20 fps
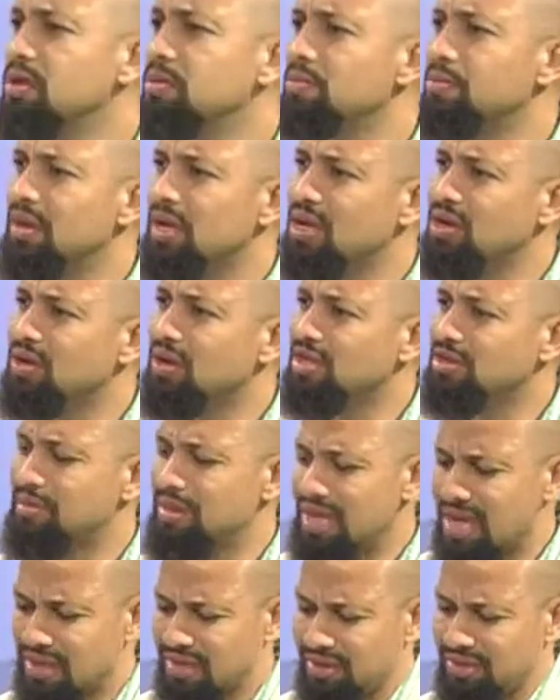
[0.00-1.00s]
mini USB,
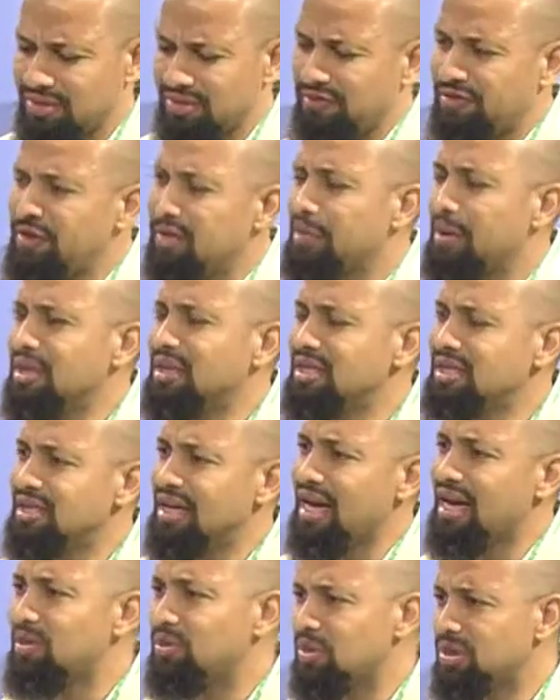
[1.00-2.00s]
you have to flip and
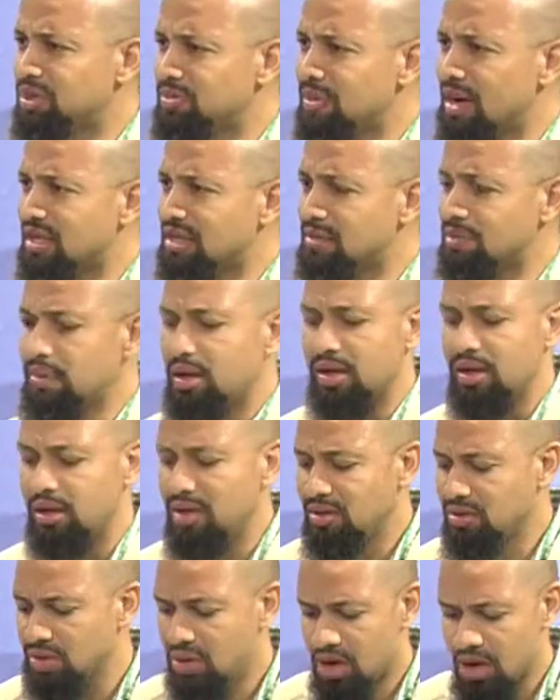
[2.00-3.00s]
decide which part you're plugging
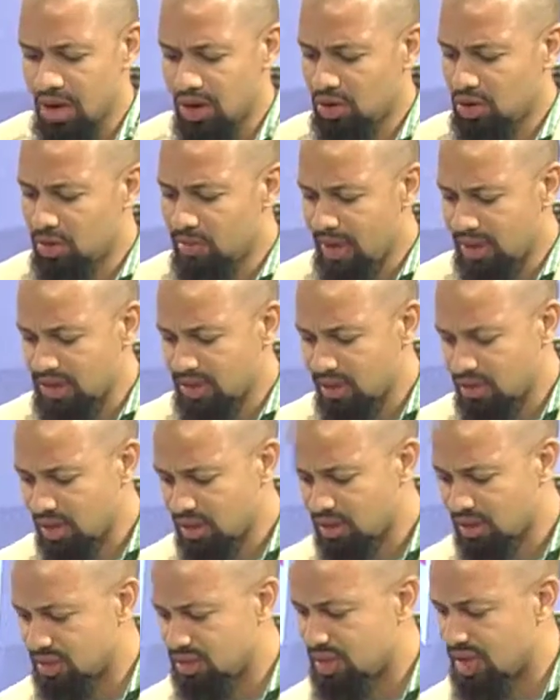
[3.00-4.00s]
in, no matter what,
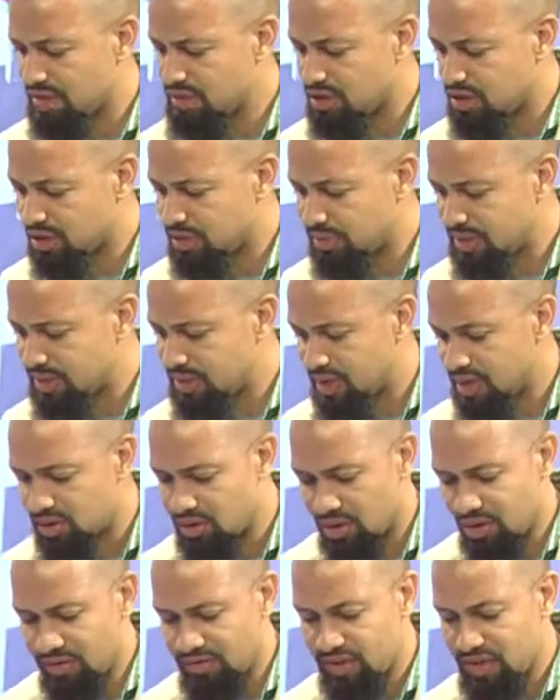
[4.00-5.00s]
because you have USB-C on
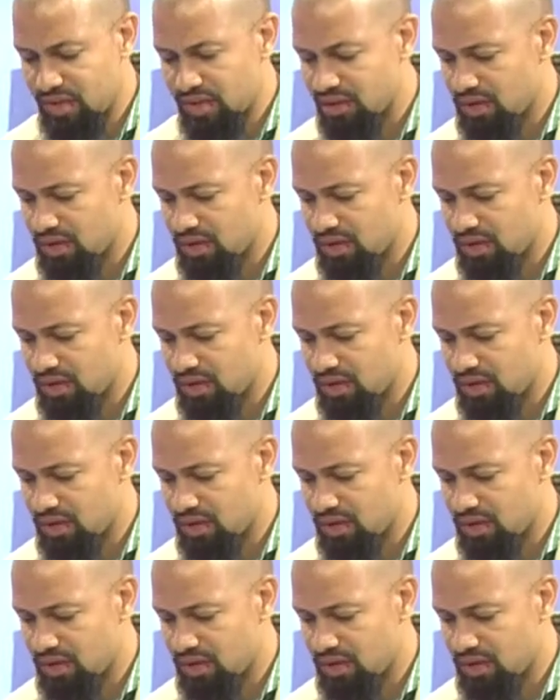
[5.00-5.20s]
all of these.